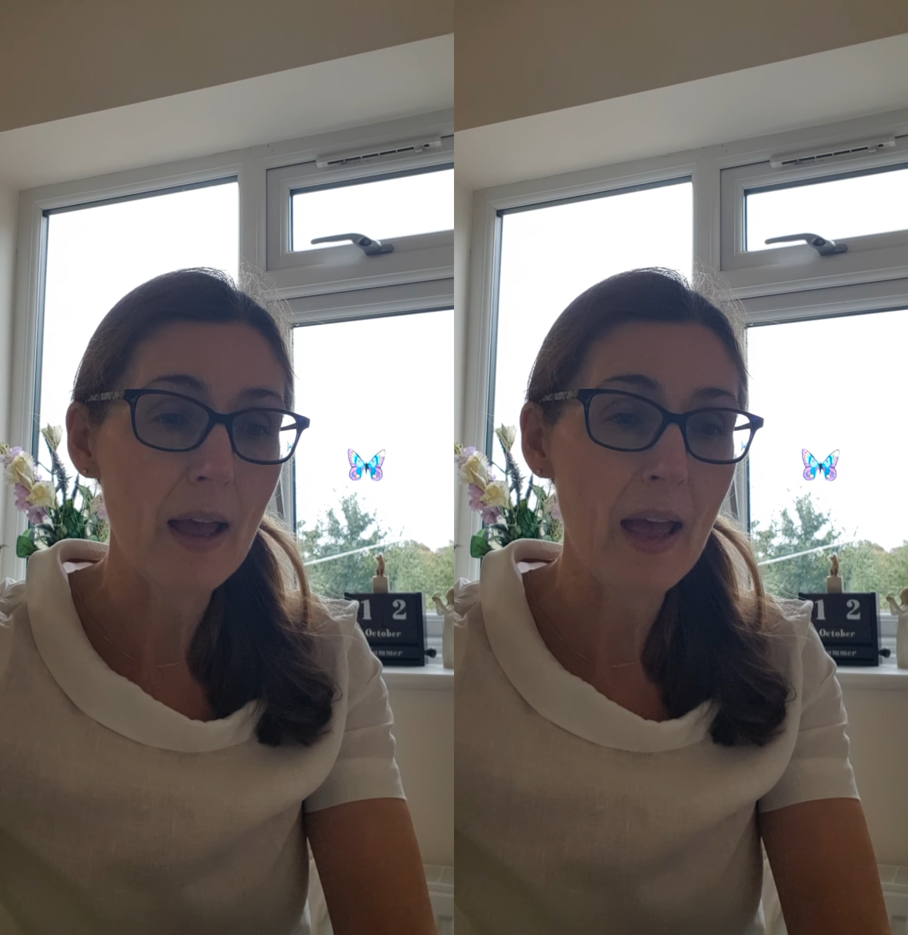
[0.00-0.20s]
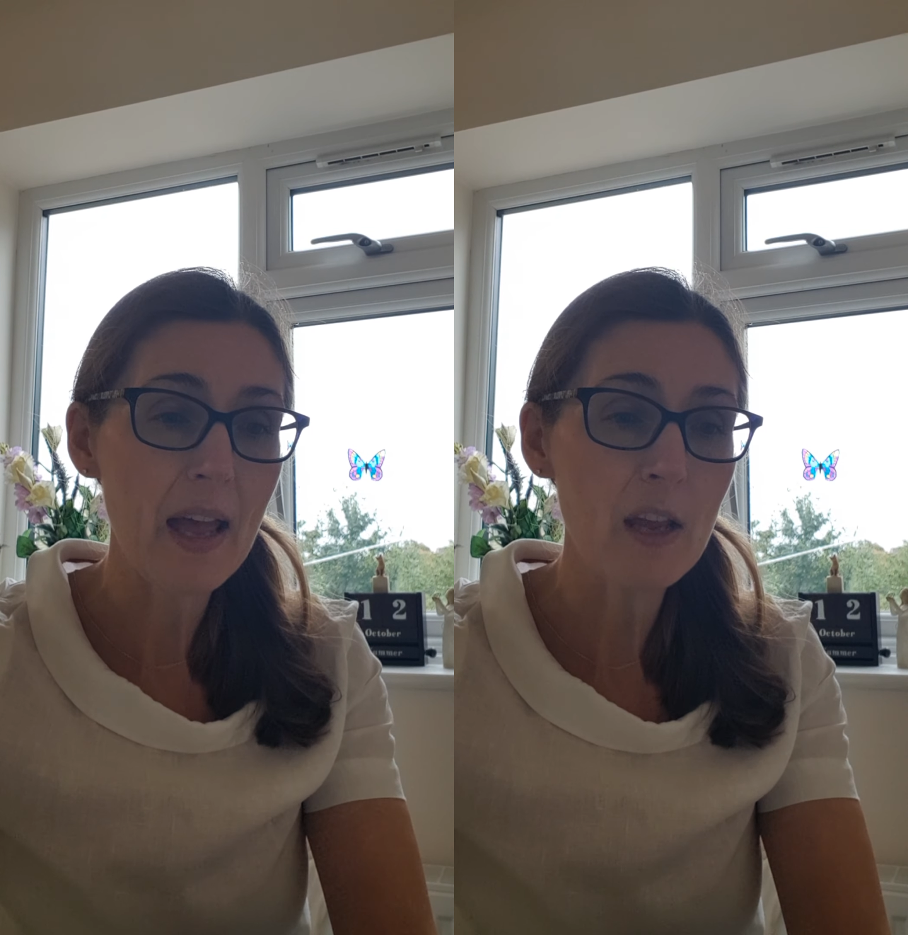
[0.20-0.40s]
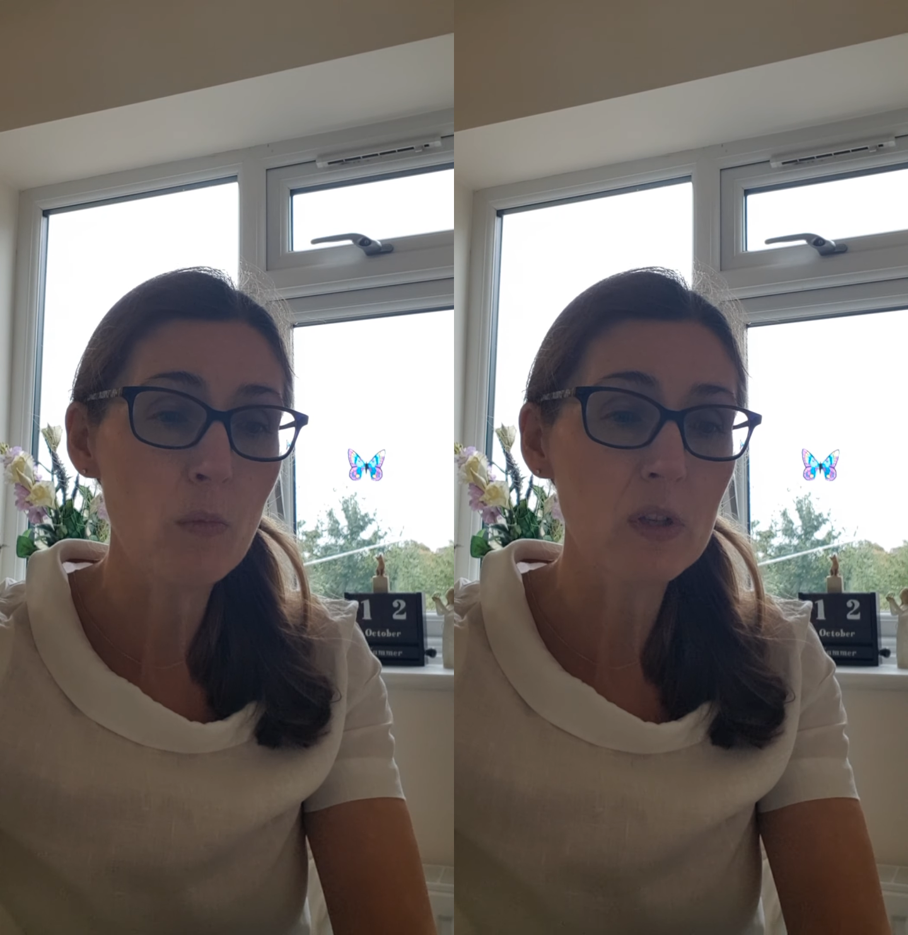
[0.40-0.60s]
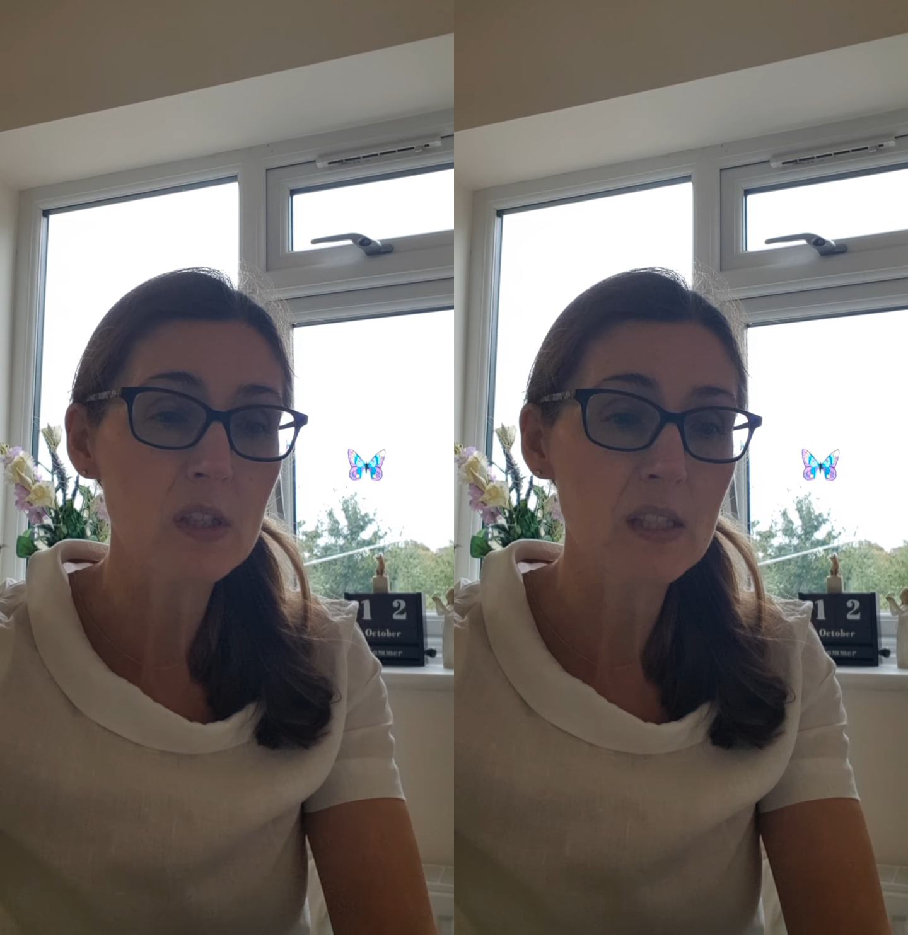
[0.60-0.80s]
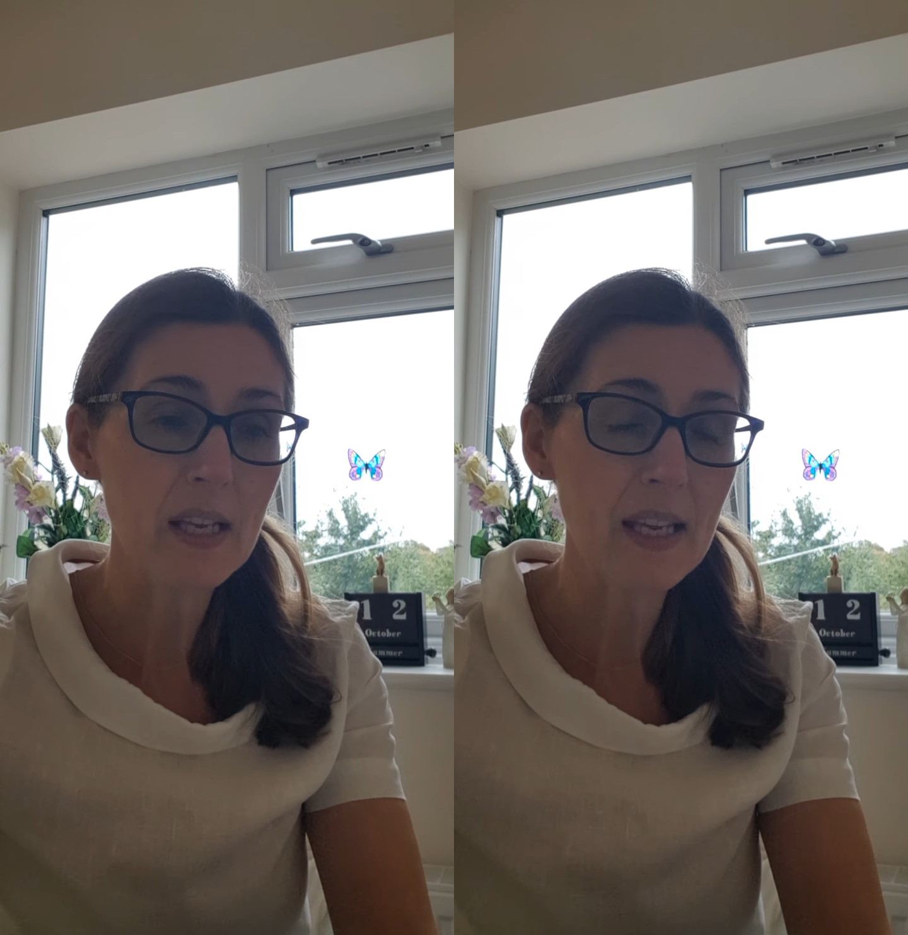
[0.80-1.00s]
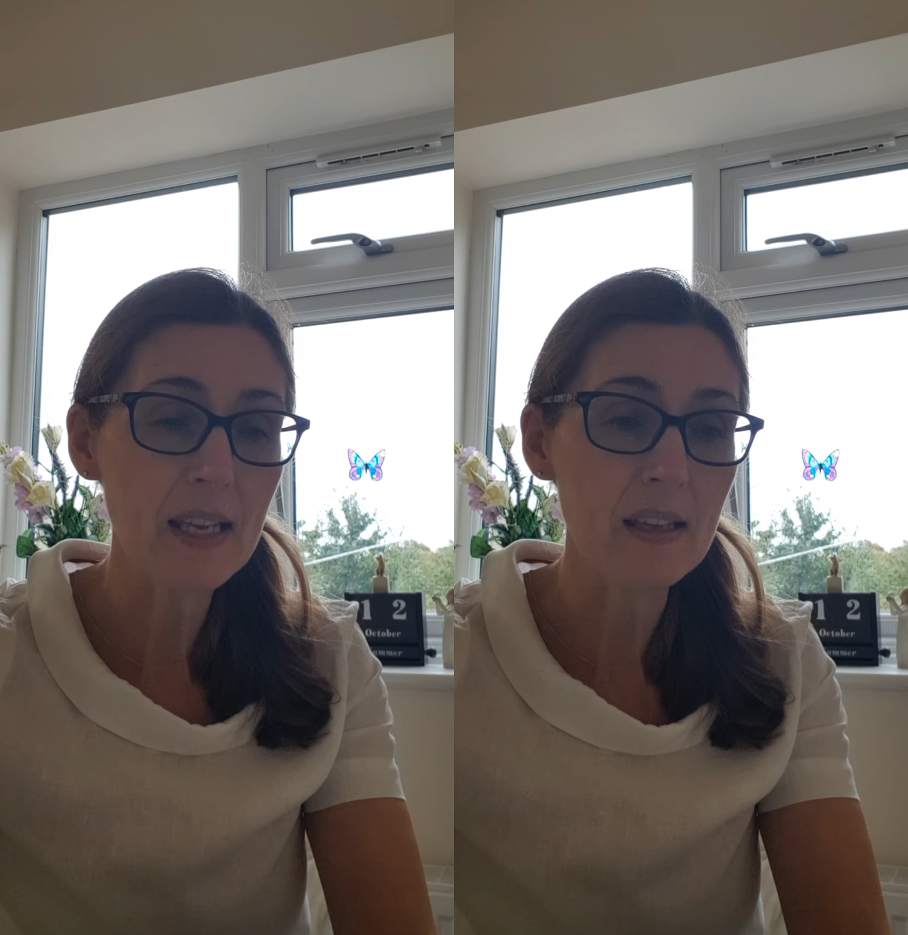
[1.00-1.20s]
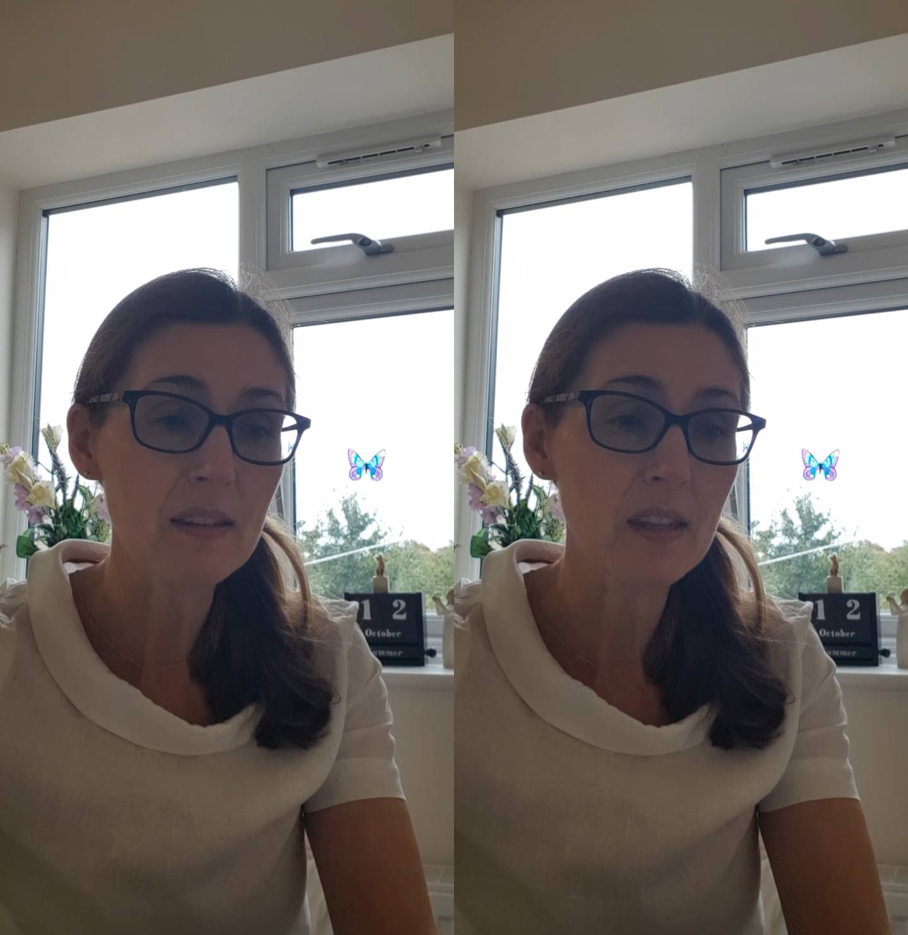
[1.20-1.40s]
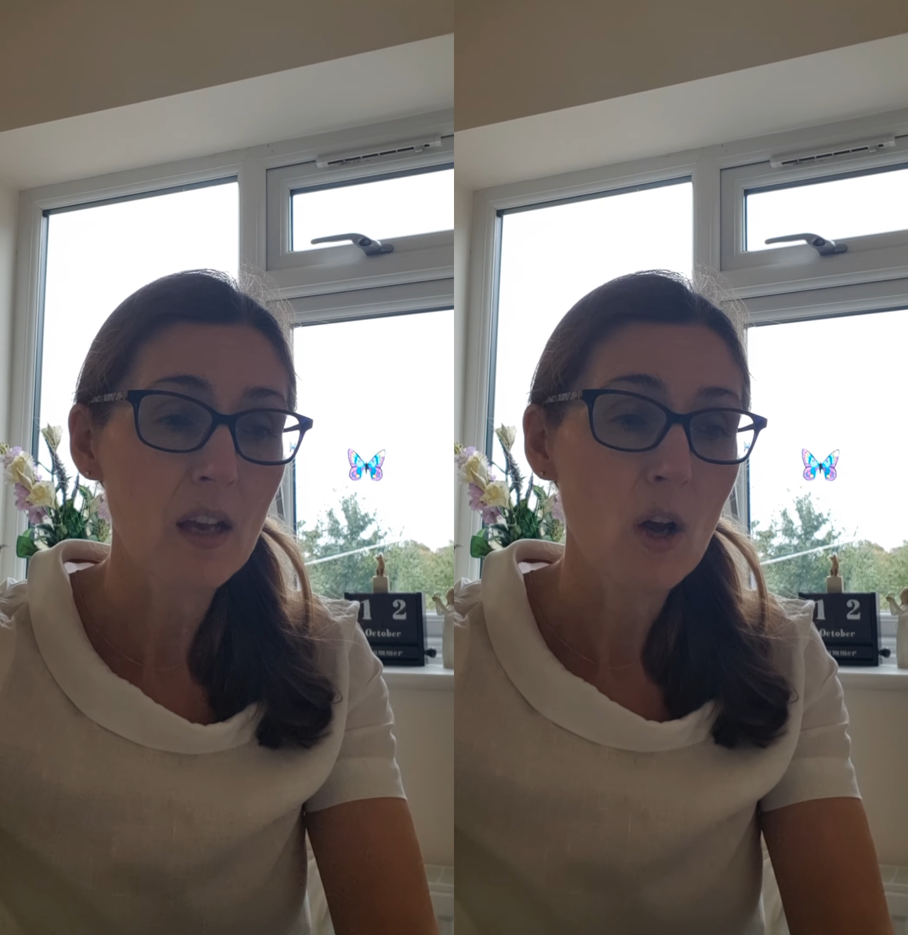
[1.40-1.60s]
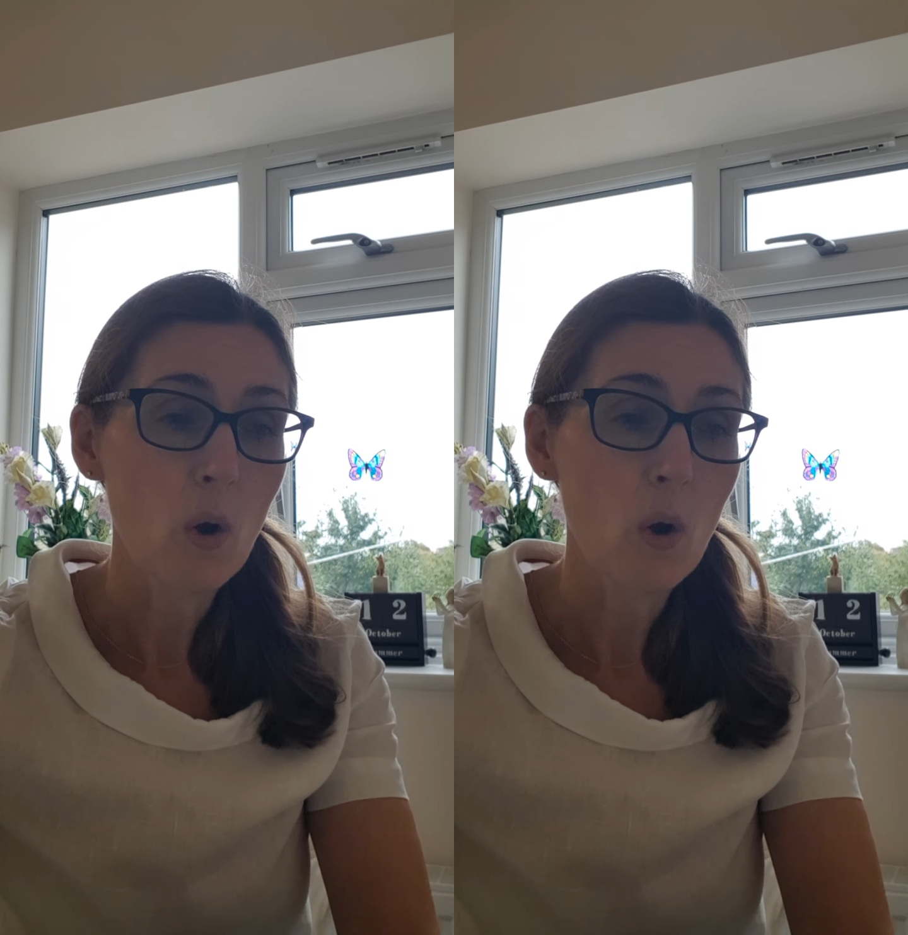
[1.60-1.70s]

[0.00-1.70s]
Haywards Heath,